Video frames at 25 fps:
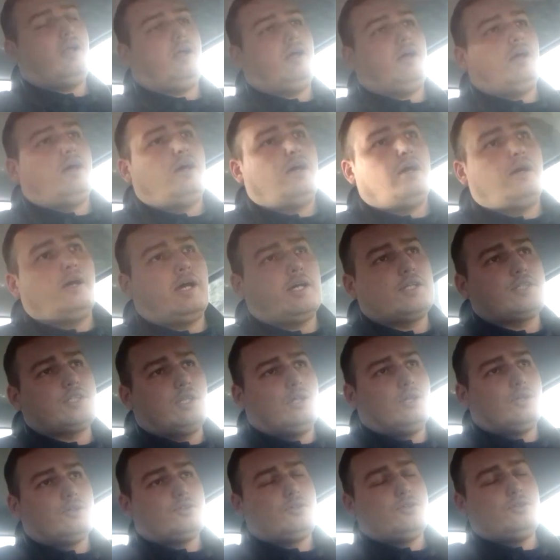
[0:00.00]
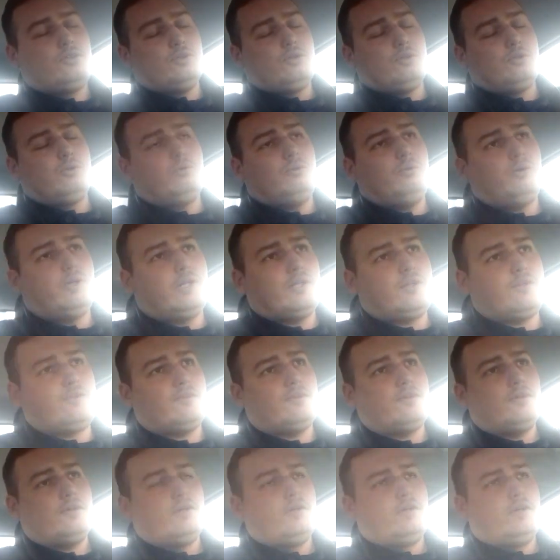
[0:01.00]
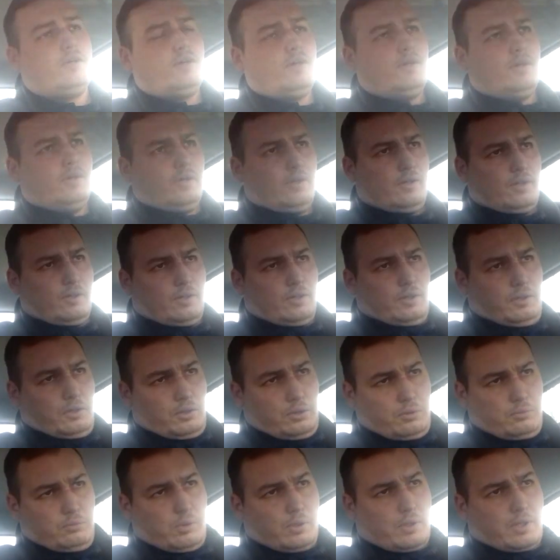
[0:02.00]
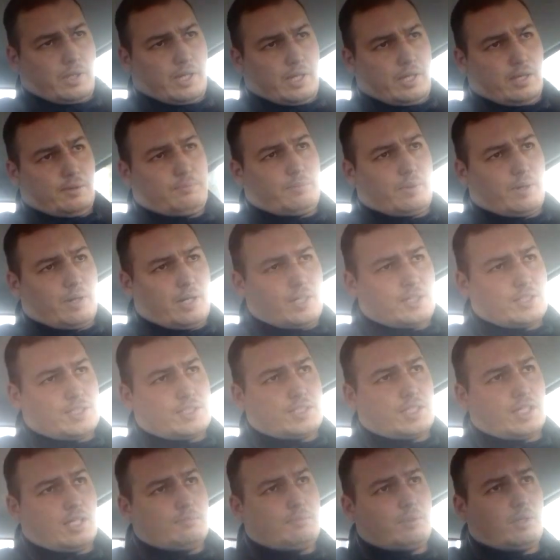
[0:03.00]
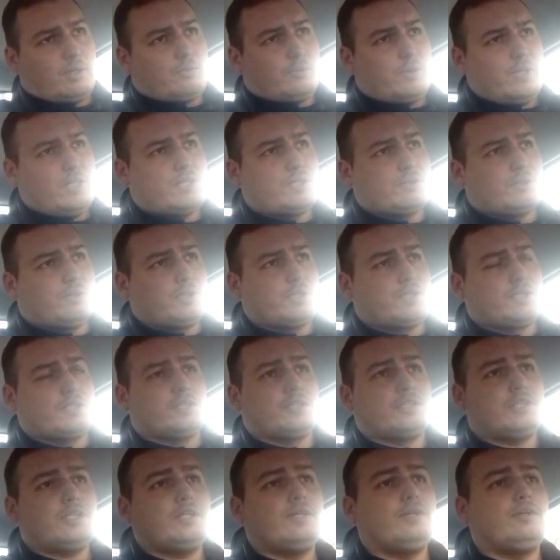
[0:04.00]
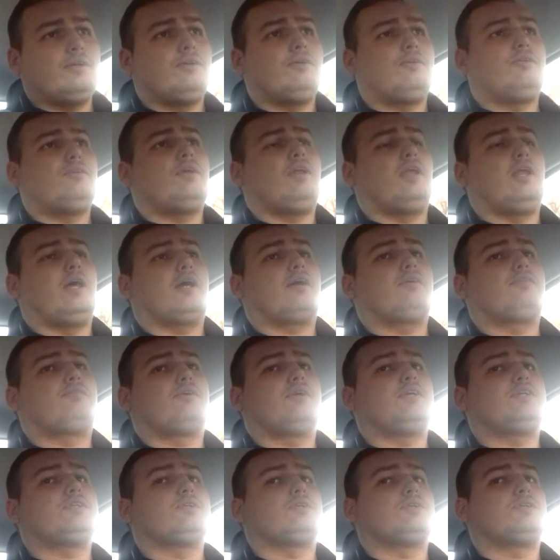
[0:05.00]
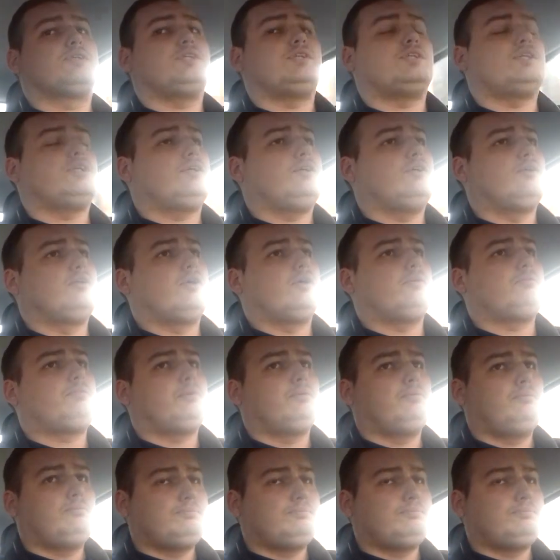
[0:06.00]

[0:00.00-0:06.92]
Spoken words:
has a lot to do with what Kenneth Brown has to say about resources, the lack of resources in Europe.